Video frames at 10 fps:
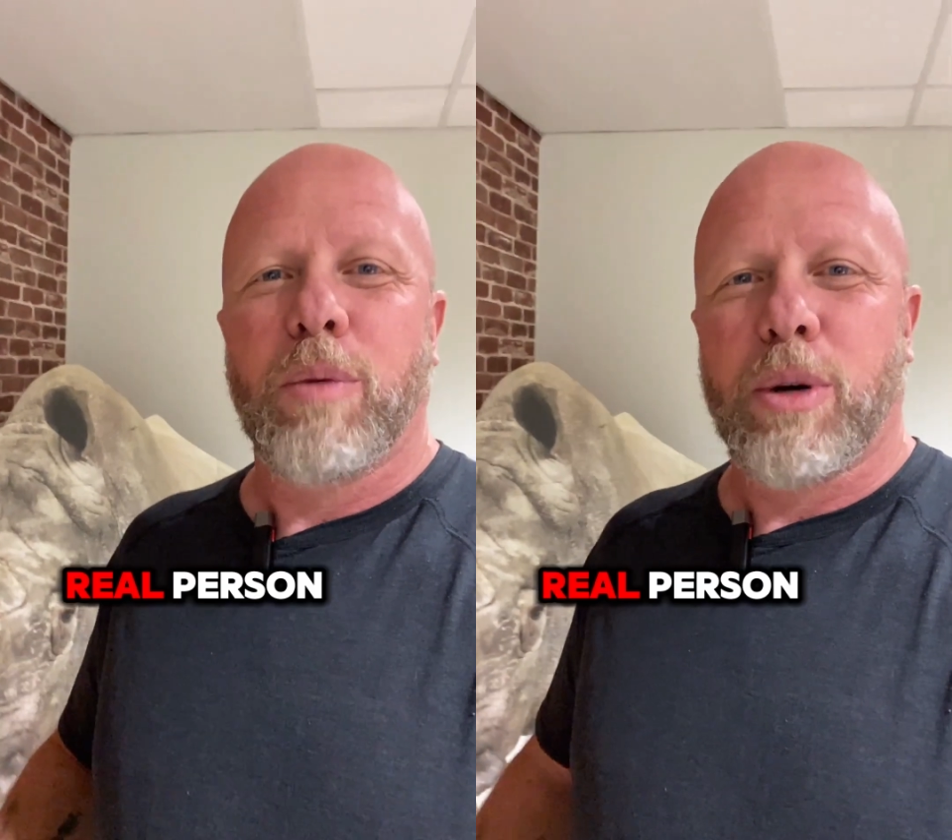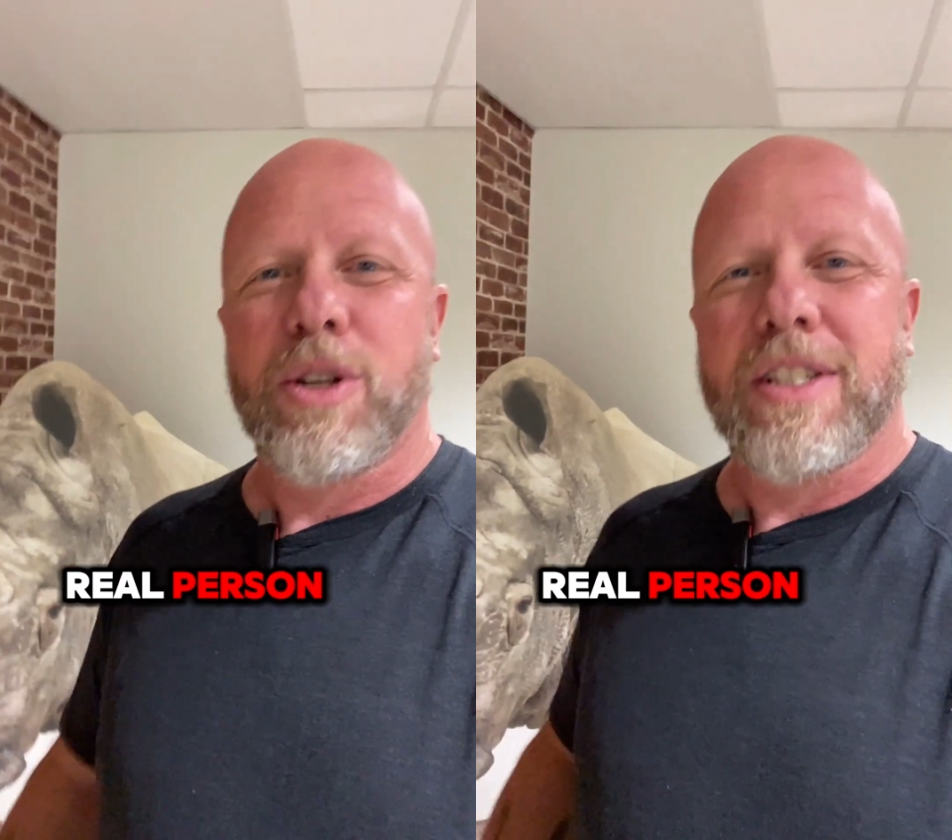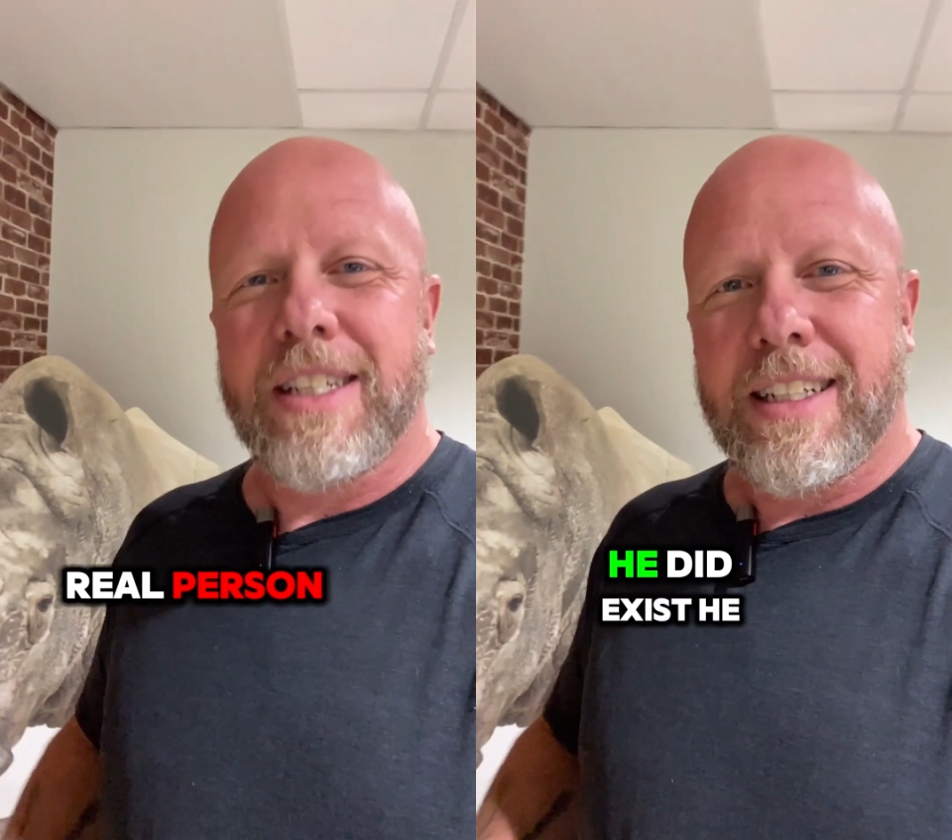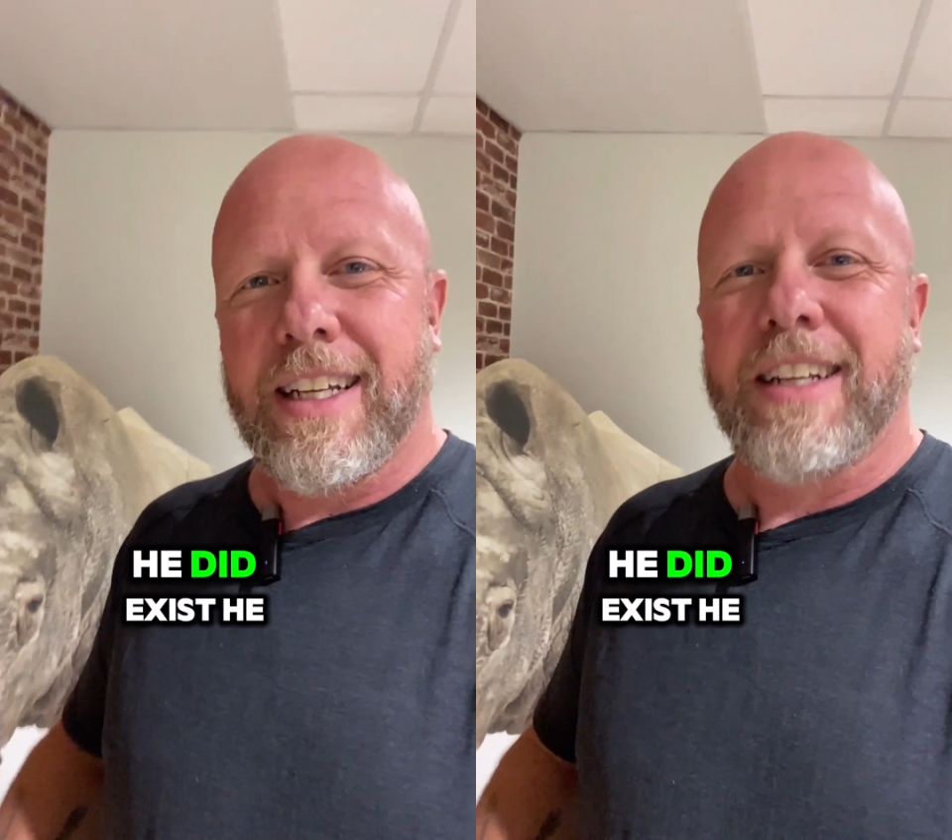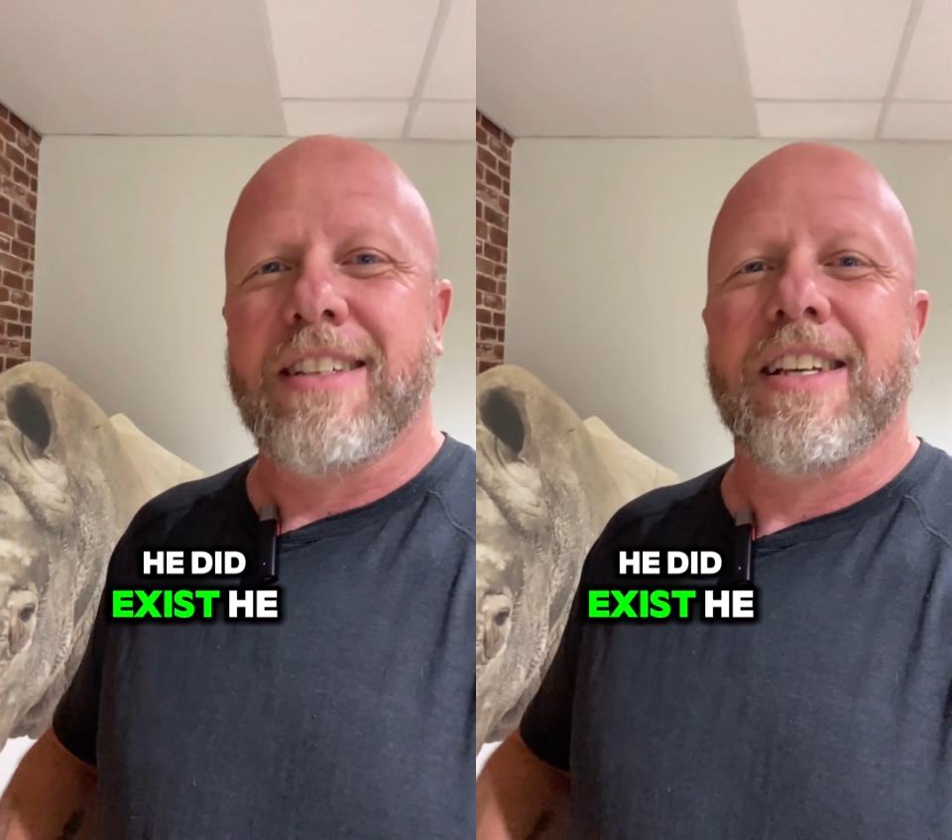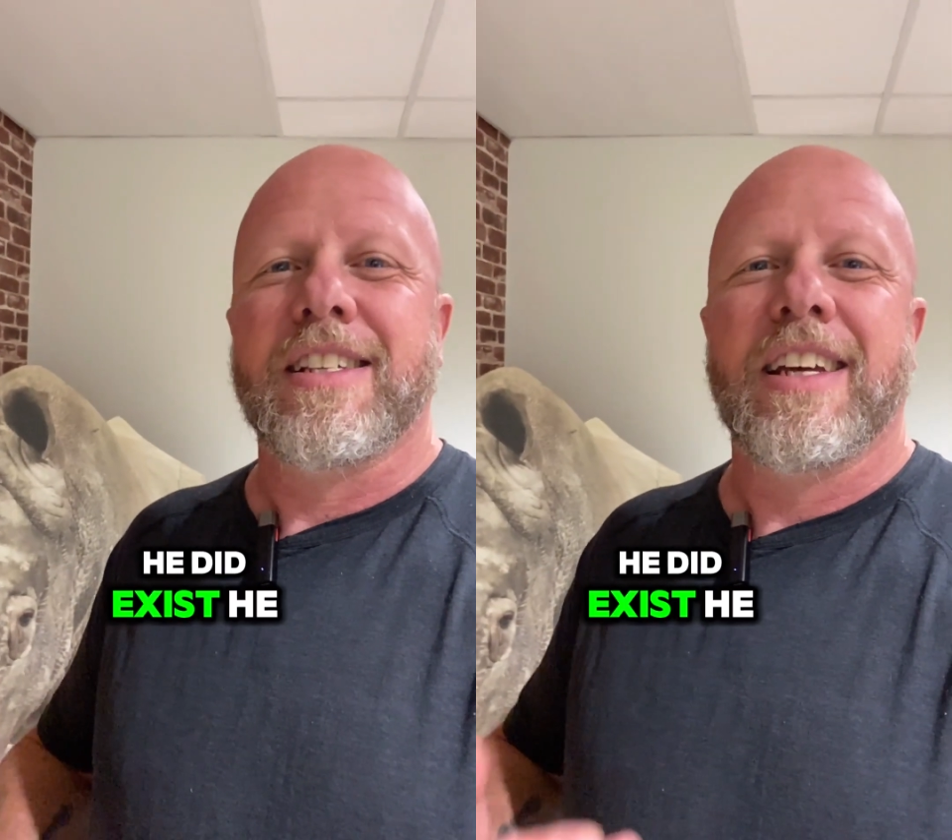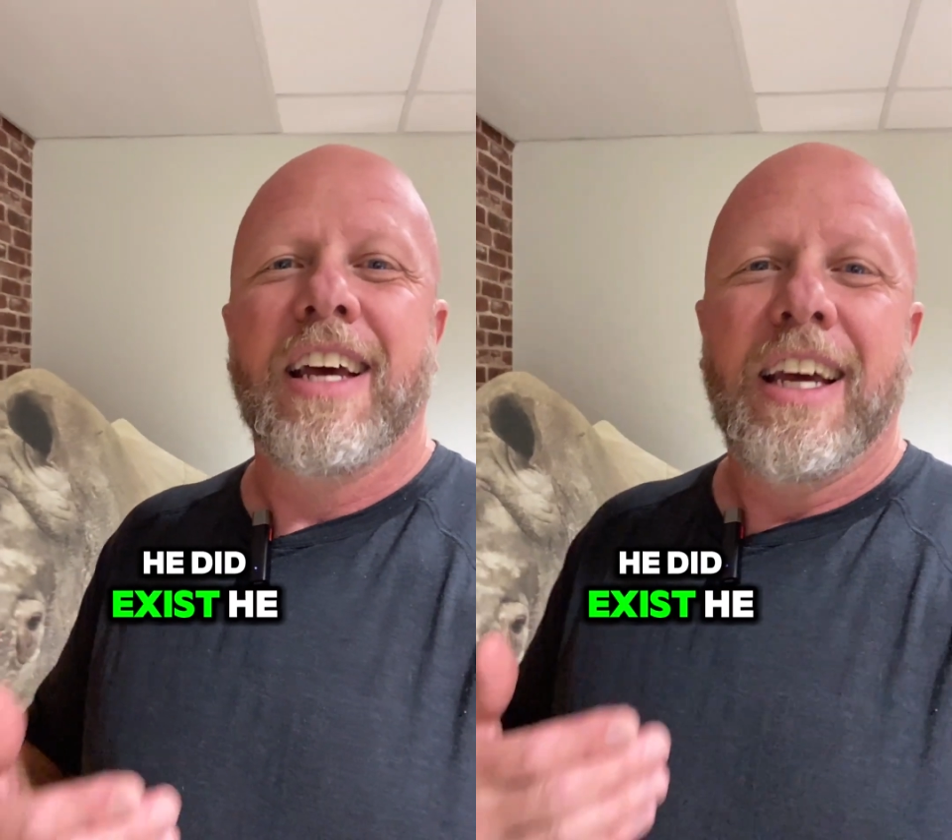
person. He did exist.